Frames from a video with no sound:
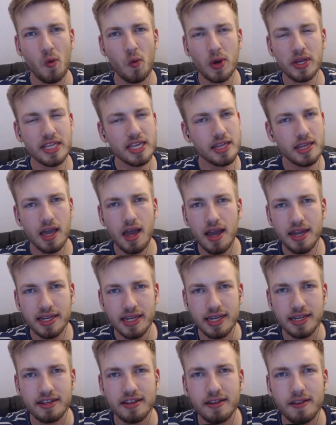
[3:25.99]
We
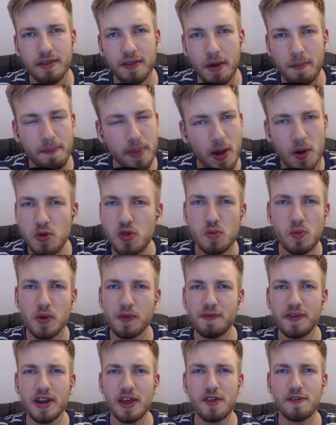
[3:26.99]
decided that Belgium
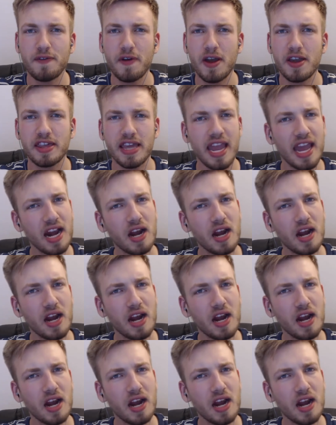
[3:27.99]
would finish first,